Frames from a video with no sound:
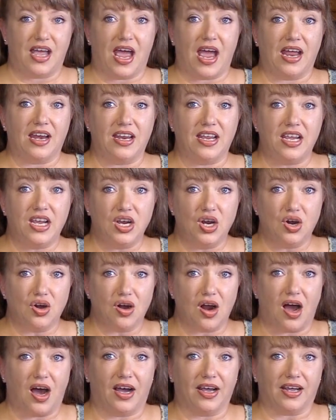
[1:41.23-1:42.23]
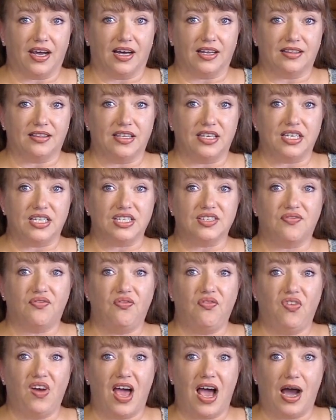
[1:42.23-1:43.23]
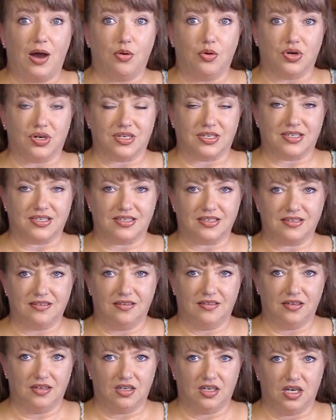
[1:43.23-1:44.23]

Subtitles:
And here I got these flowers.